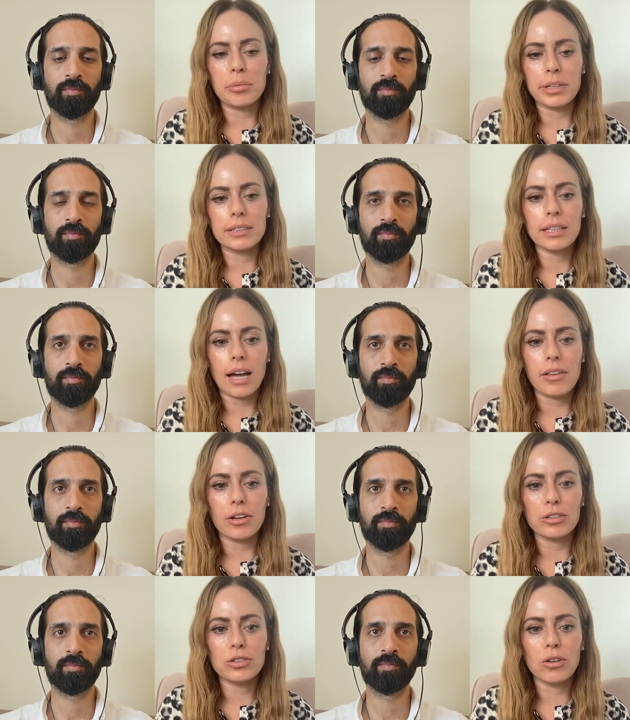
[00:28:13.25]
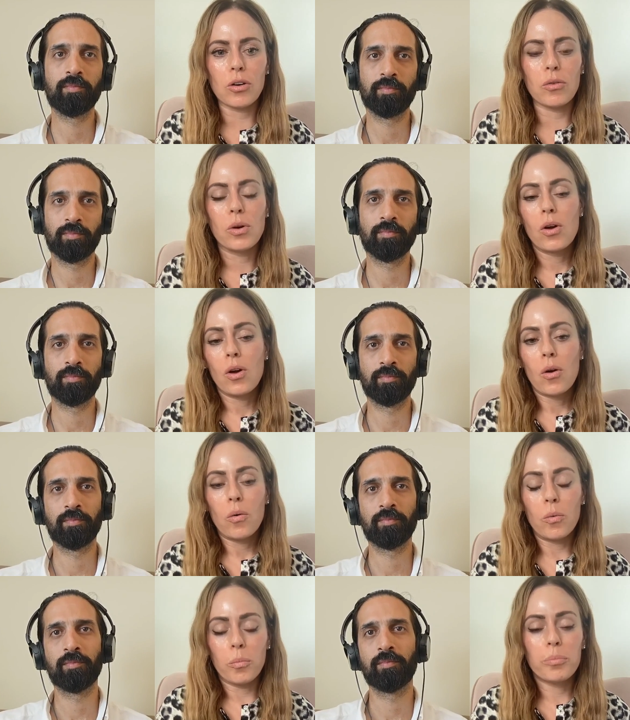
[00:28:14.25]
Speaker 1: collaborate together. So
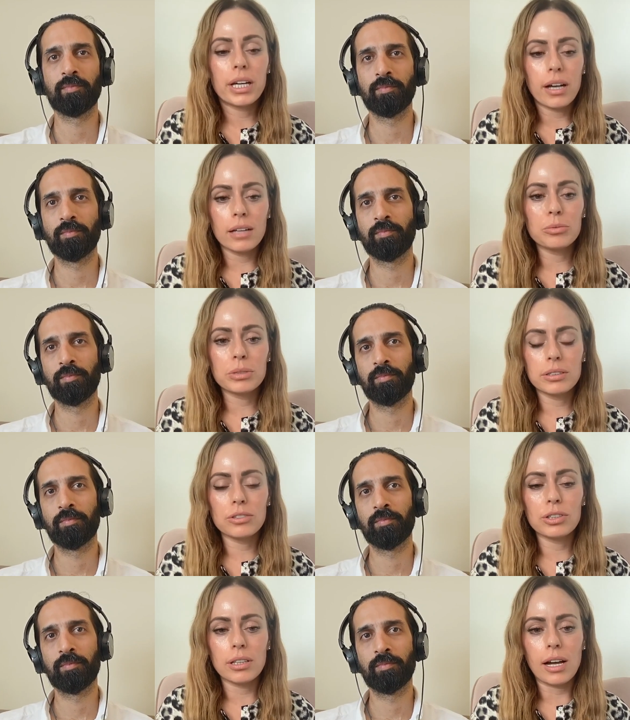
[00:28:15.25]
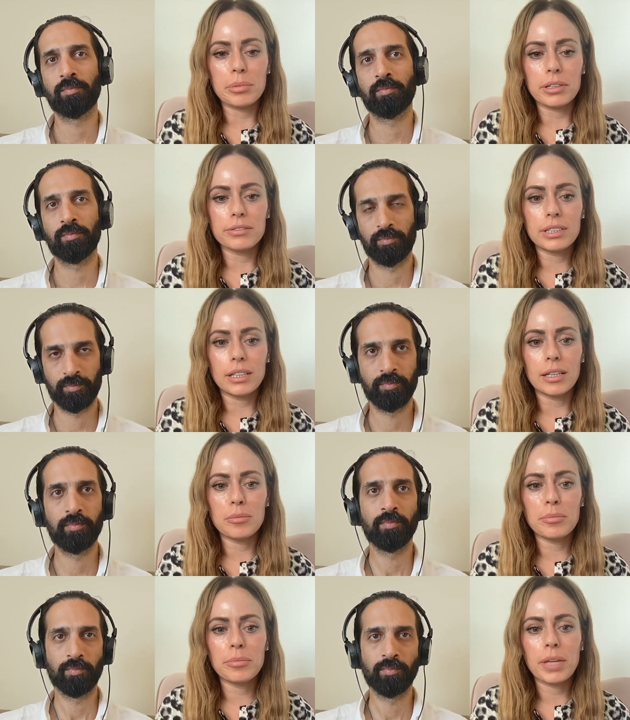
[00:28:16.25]
because we're such a collaborative
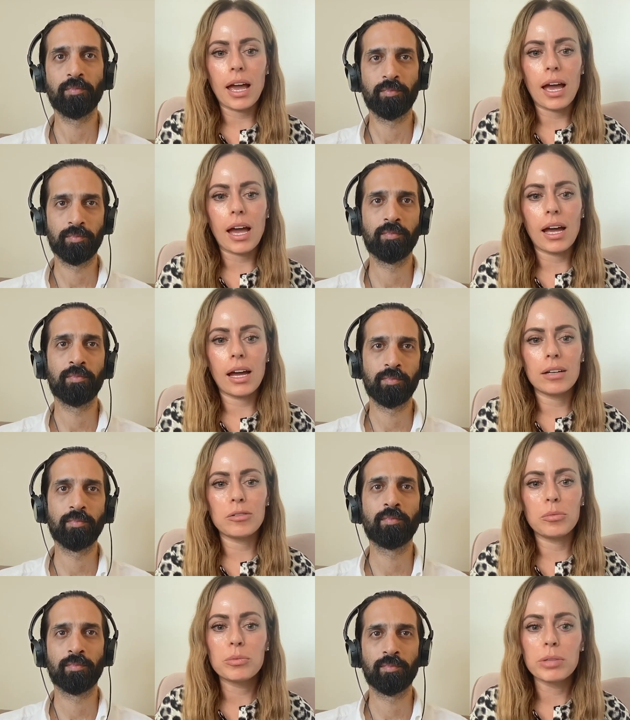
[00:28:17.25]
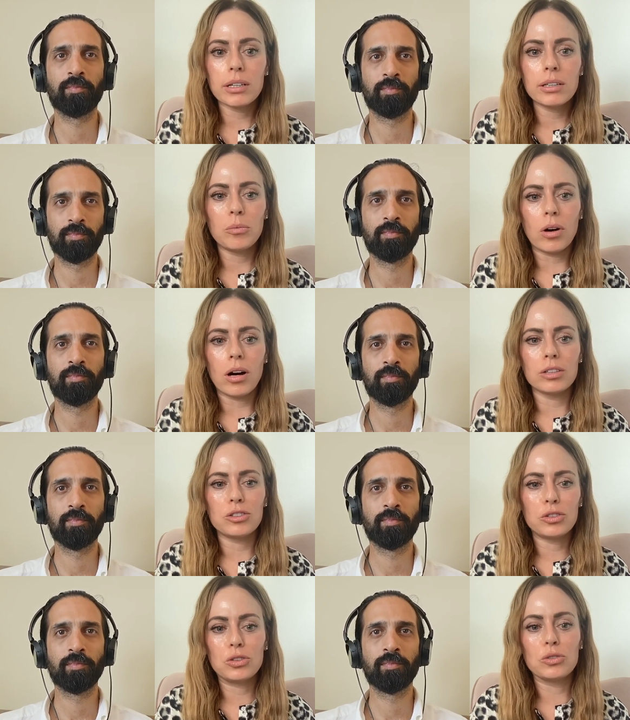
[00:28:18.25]
team and we really
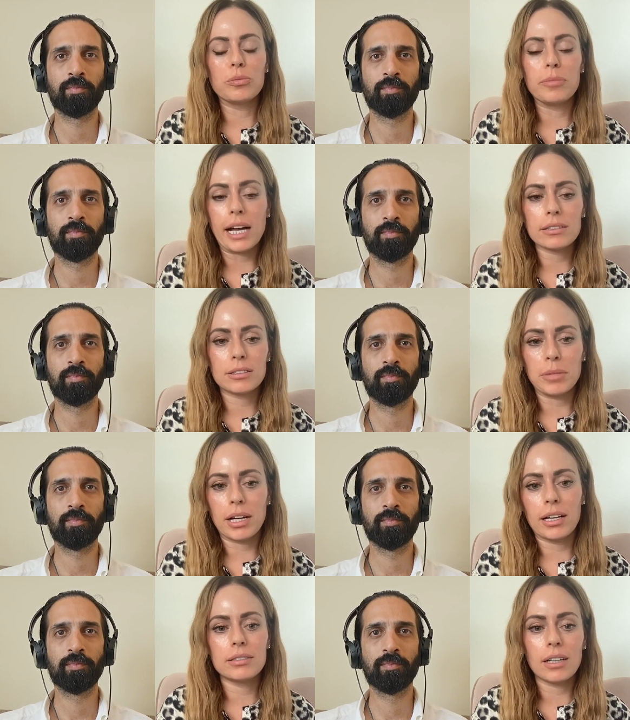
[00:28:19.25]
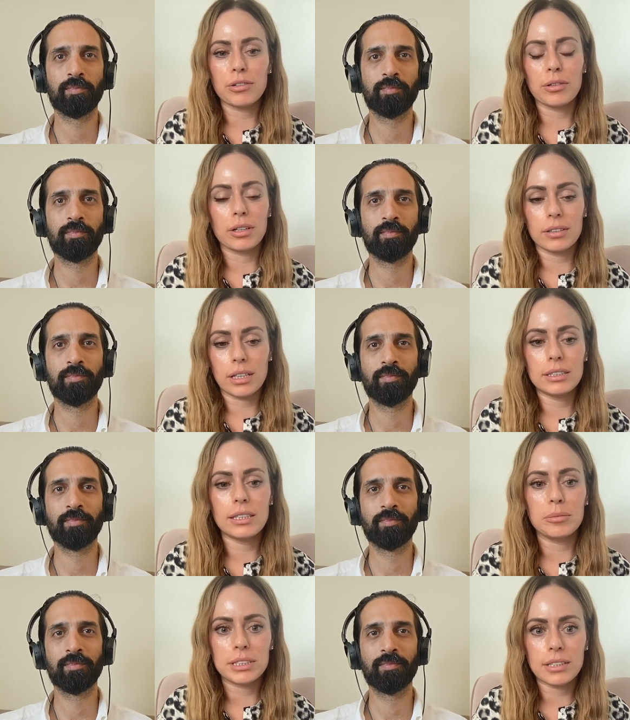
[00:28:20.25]
want to maximize everyone on the
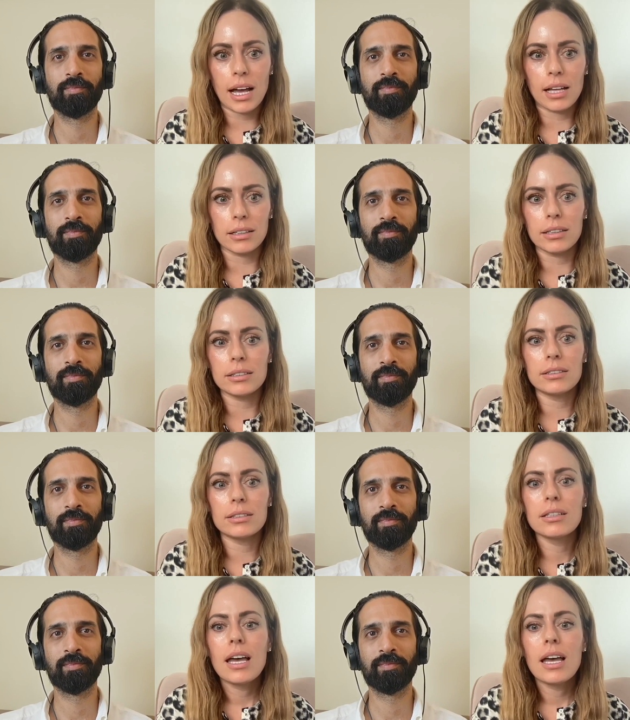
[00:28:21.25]
team's talent,